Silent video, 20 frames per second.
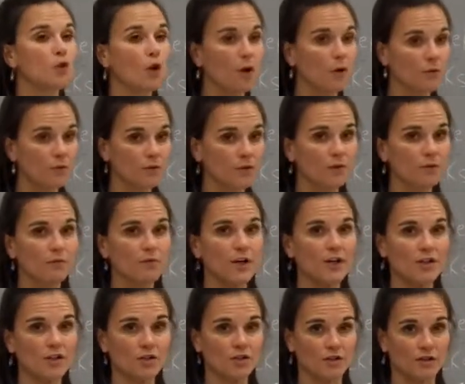don't
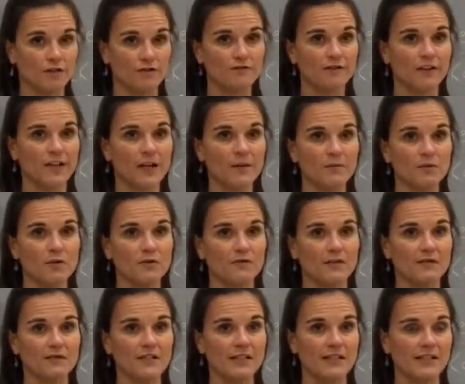register for Chem
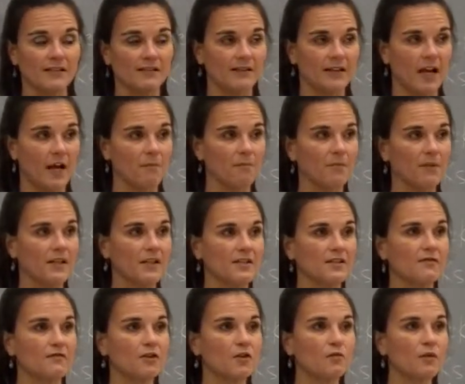256 lab
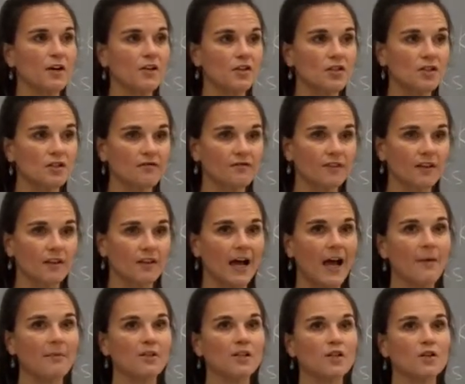because if you register for the
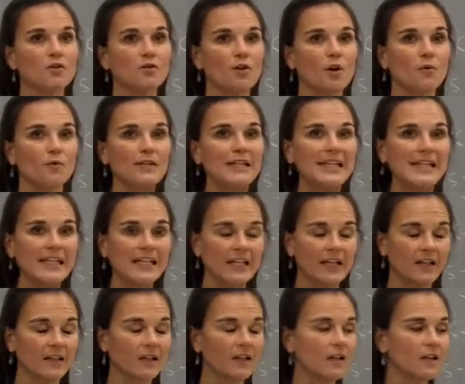lab and you don't need
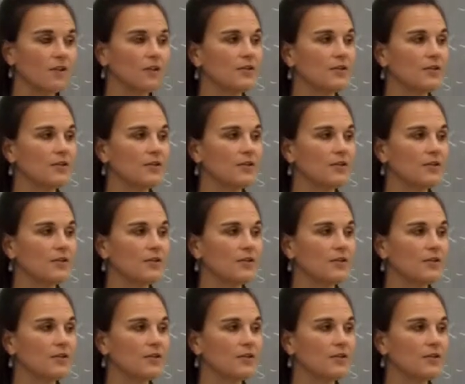it,